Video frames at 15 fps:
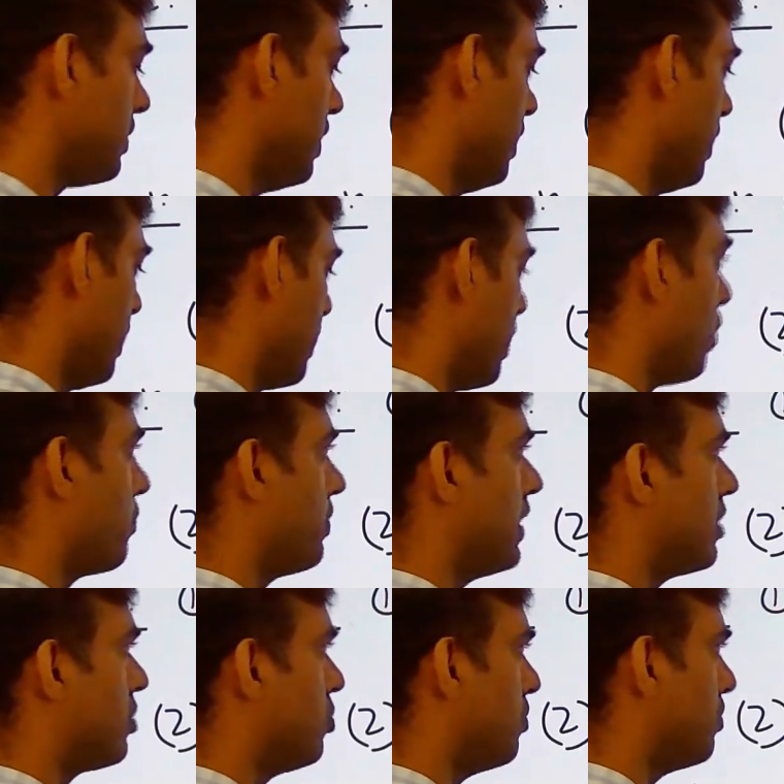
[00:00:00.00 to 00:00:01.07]
now we
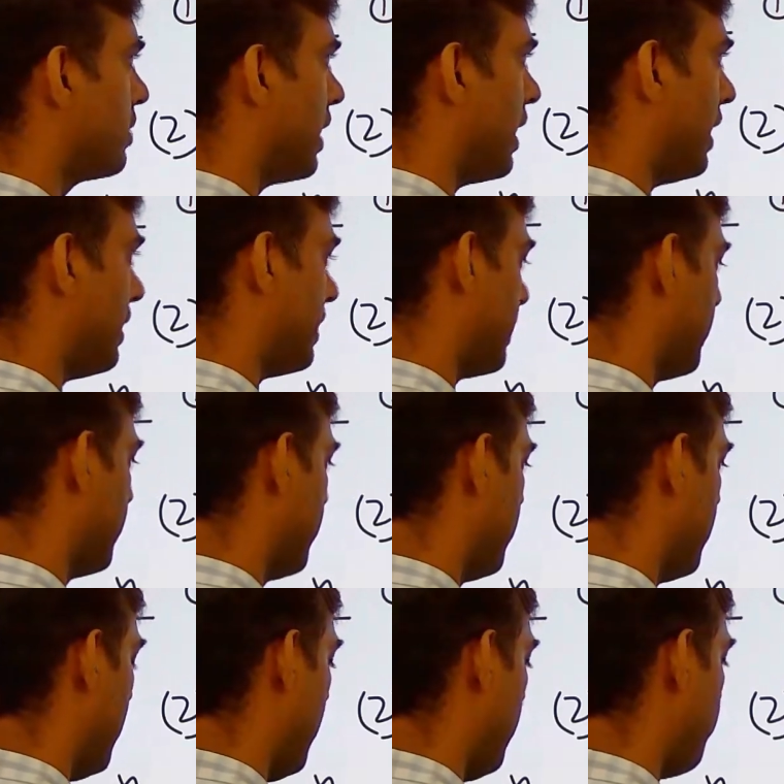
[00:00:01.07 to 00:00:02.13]
assume that
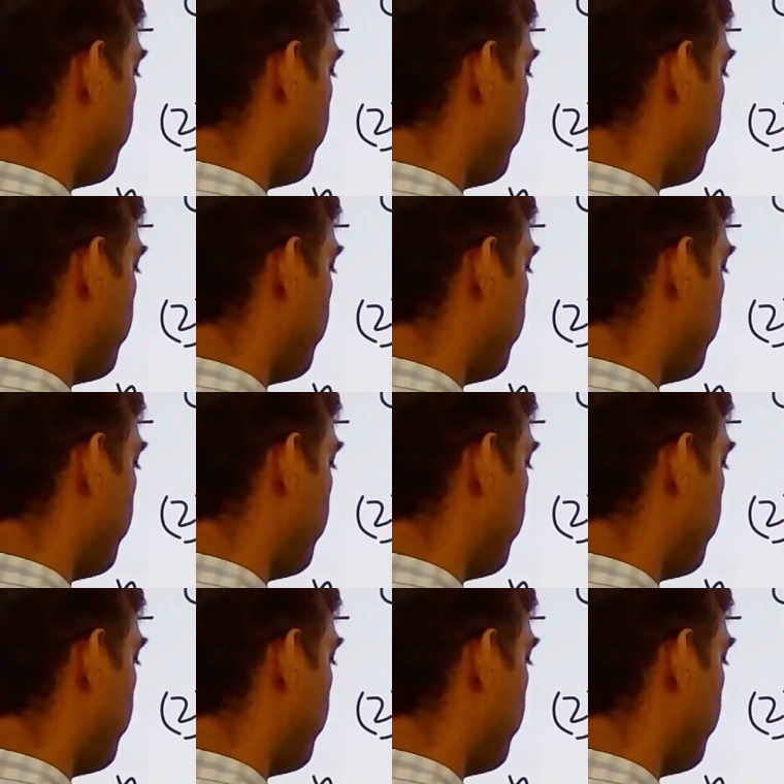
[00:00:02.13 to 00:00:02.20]
ft